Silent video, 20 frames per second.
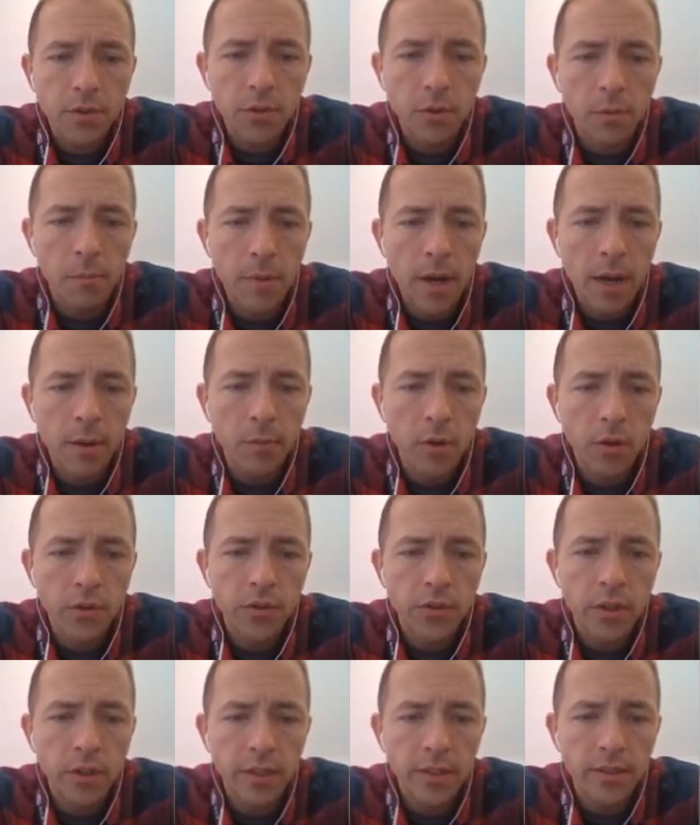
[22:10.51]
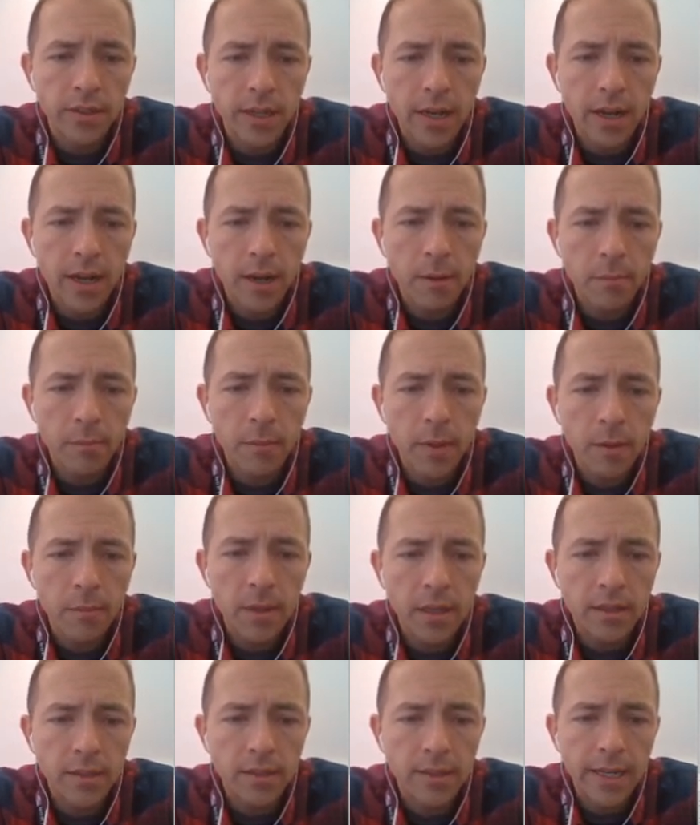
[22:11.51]
So mom goes on the top,
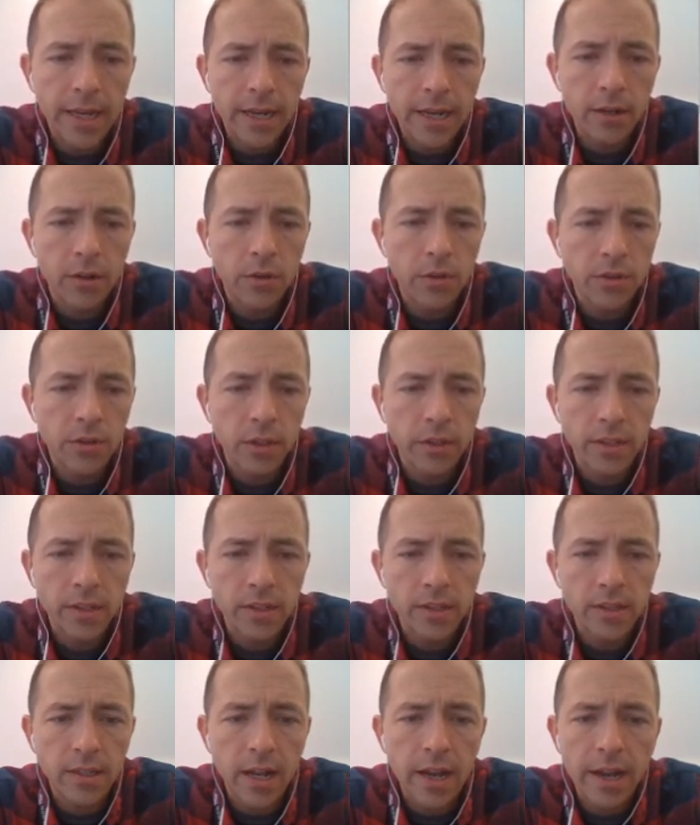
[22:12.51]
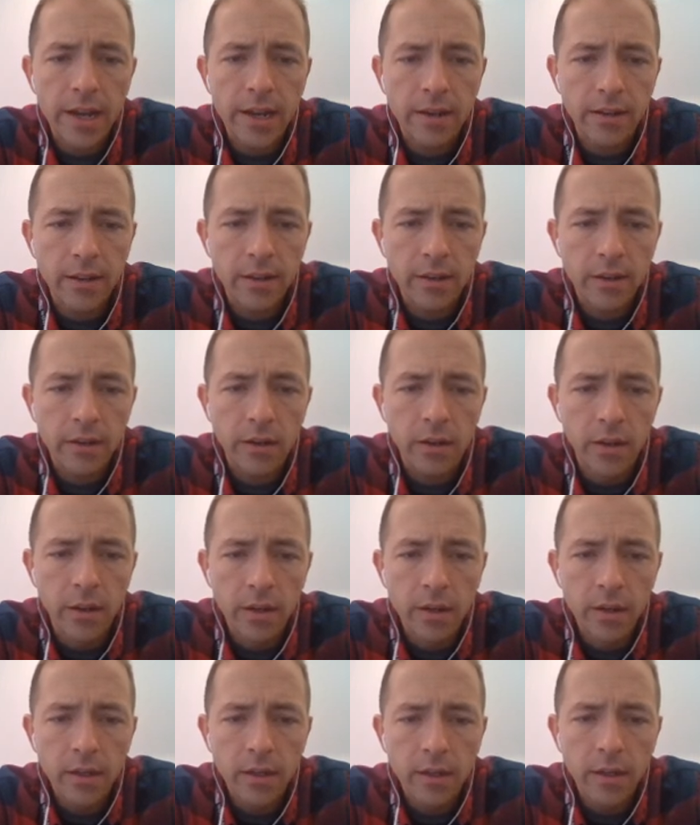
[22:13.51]
maybe, and dad goes on the side, and then you
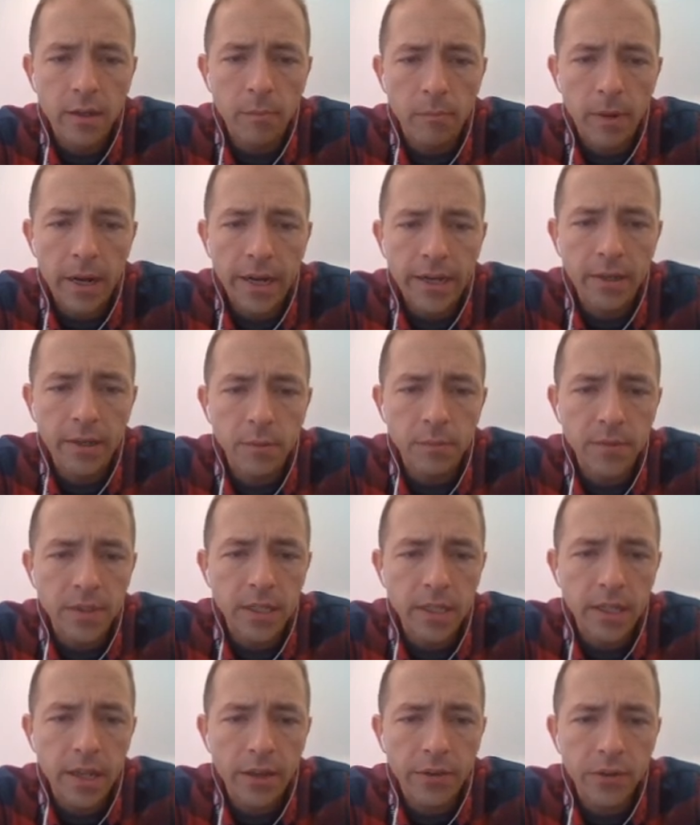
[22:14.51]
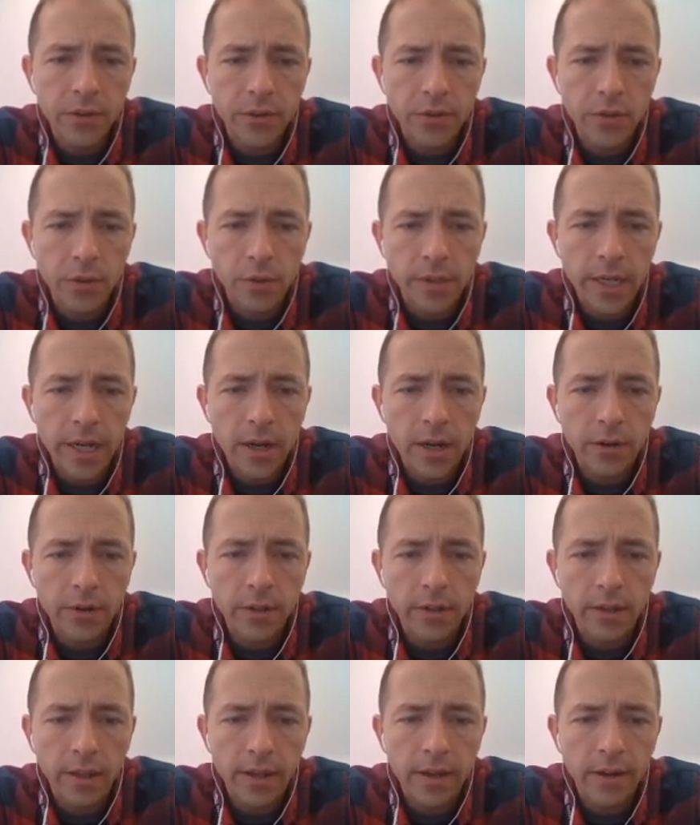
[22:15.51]
combine them together. So down
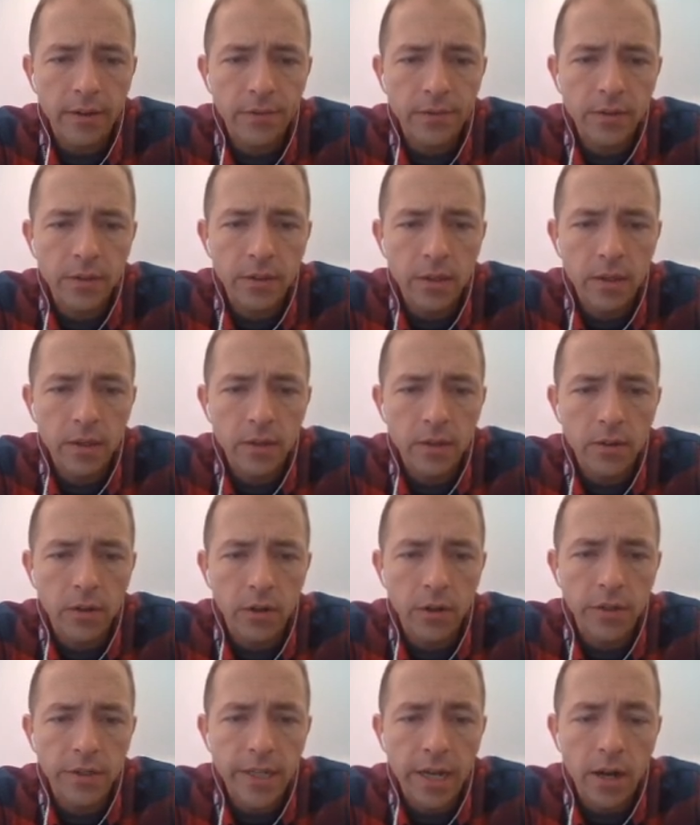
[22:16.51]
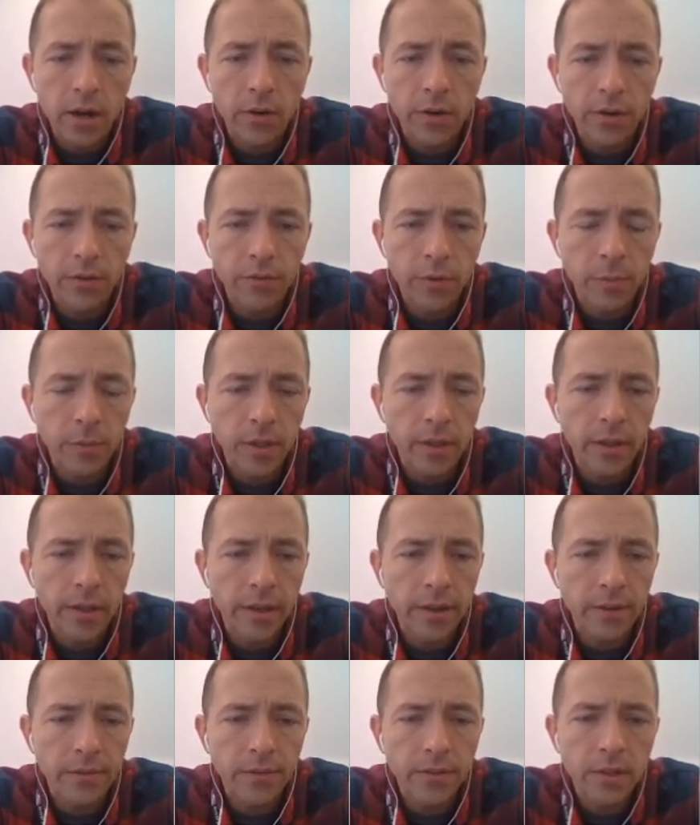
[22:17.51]
and left, or down and from the
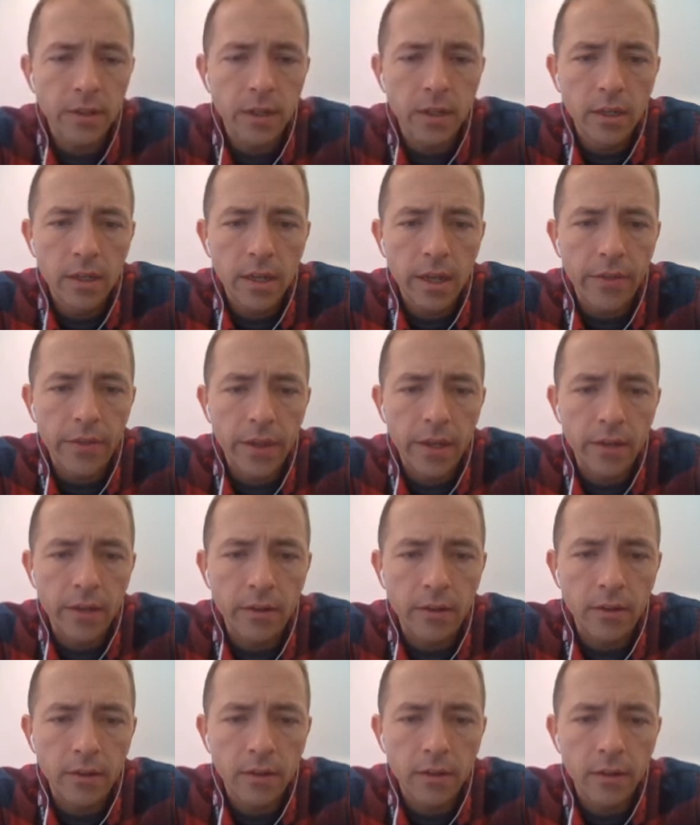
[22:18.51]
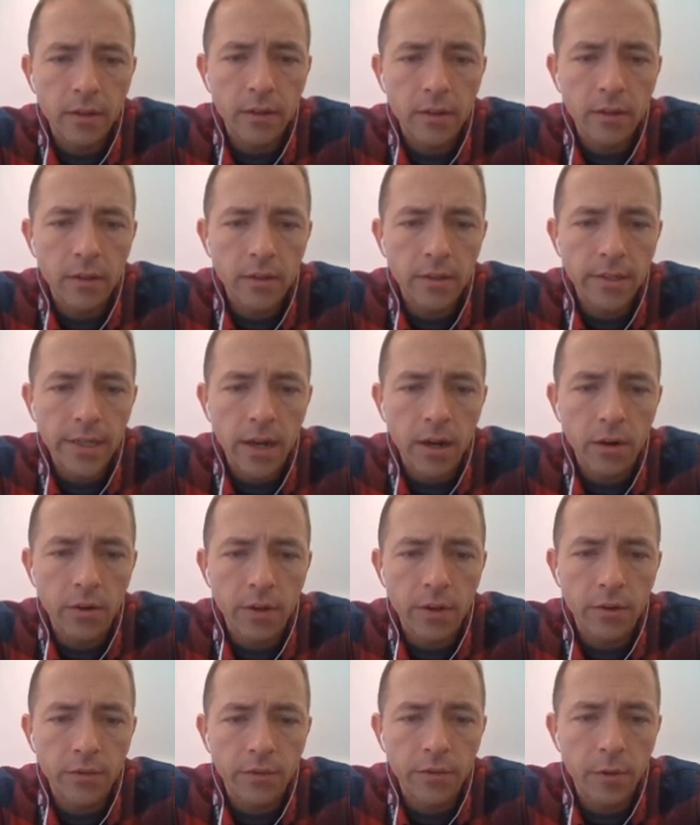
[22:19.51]
left, and then
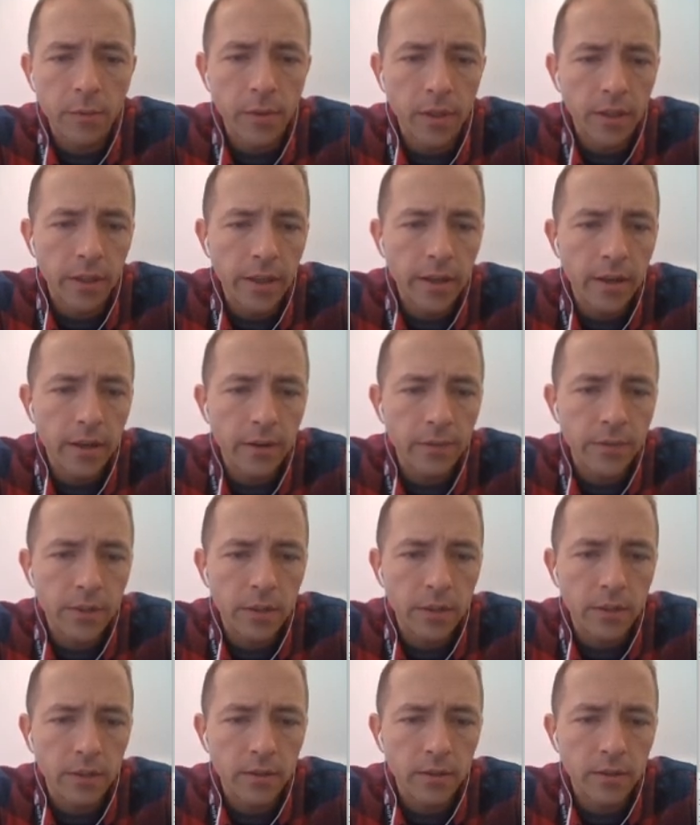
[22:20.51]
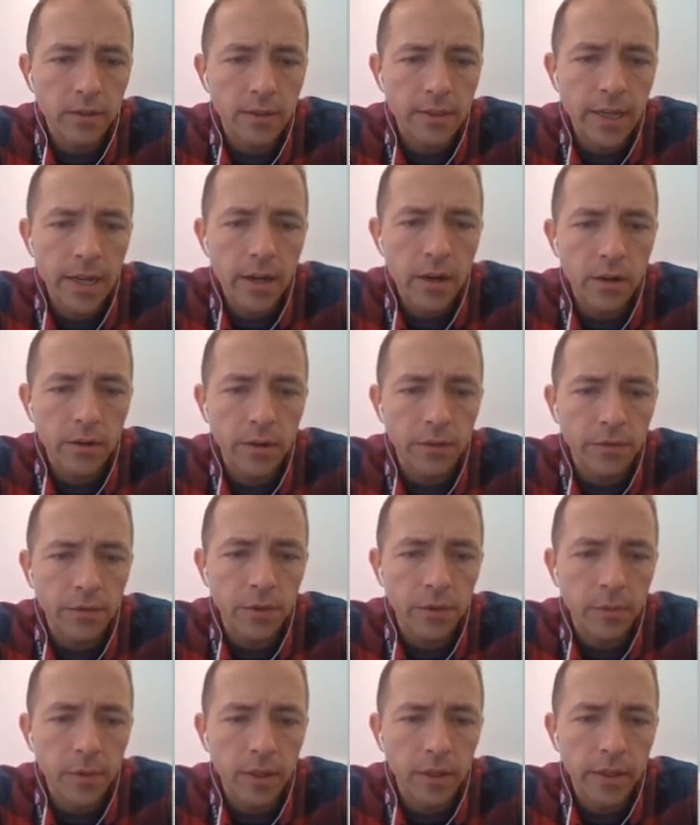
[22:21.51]
down and from the left, and down and
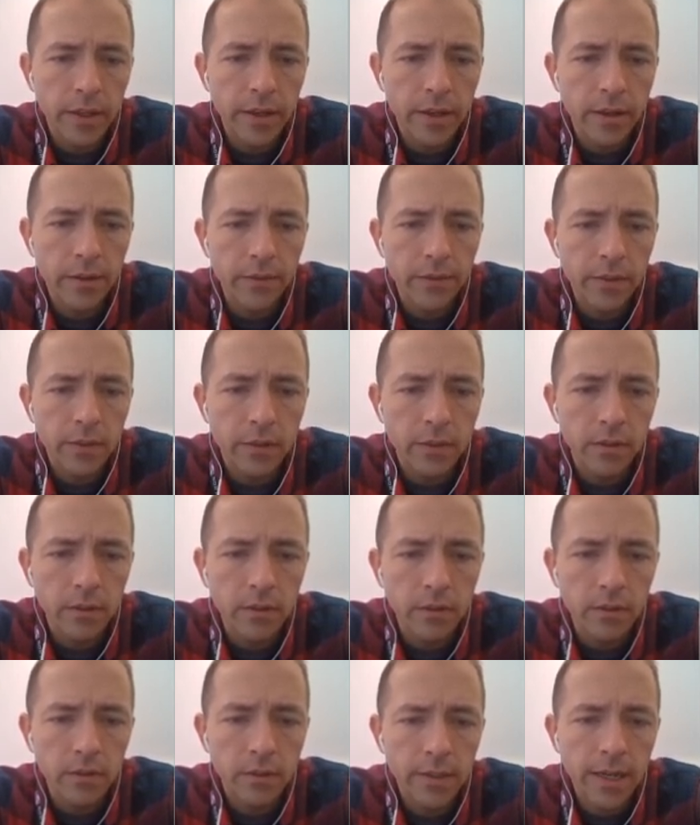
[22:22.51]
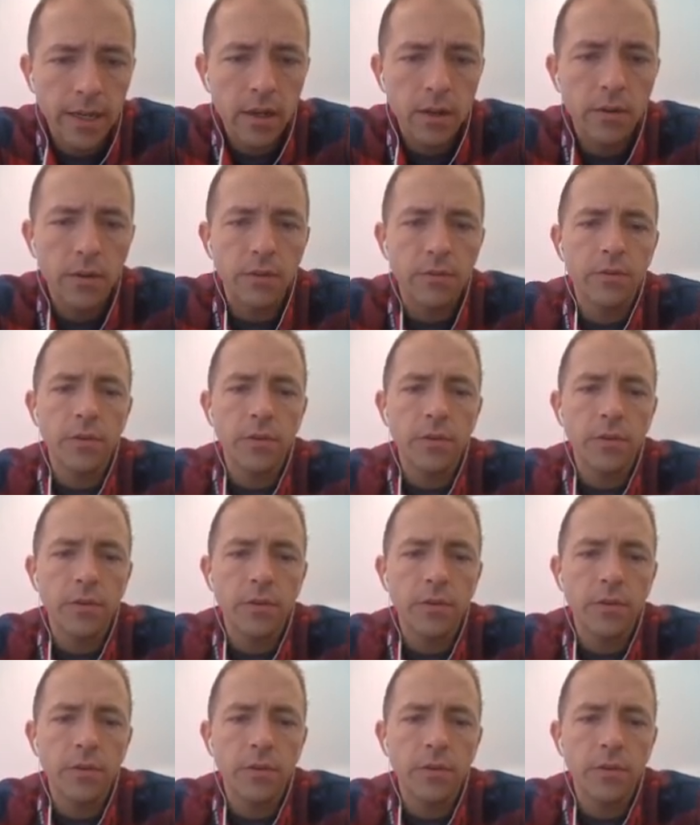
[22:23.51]
from the left, and down and